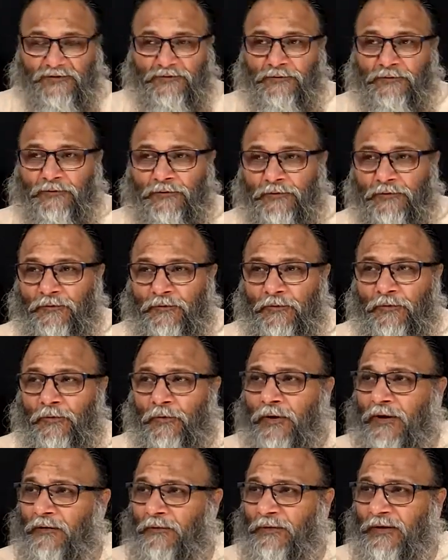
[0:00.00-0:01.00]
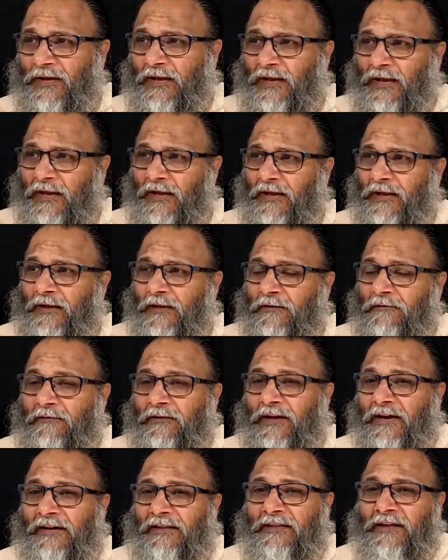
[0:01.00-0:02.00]
So, who are we?
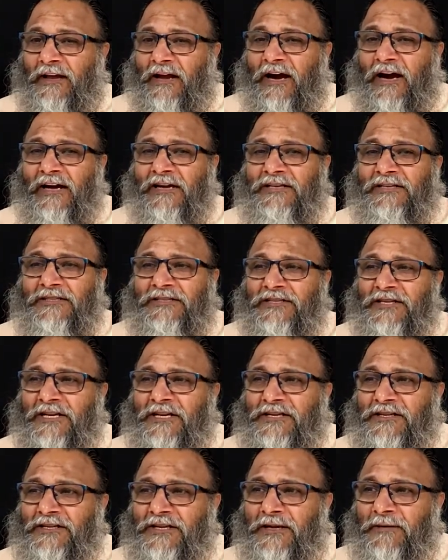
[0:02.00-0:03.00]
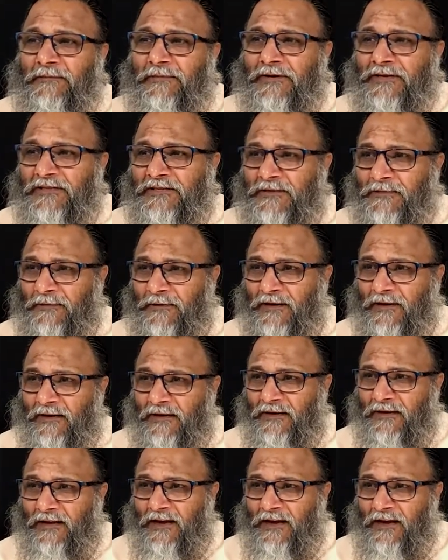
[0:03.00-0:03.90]
We are the unchanging principle.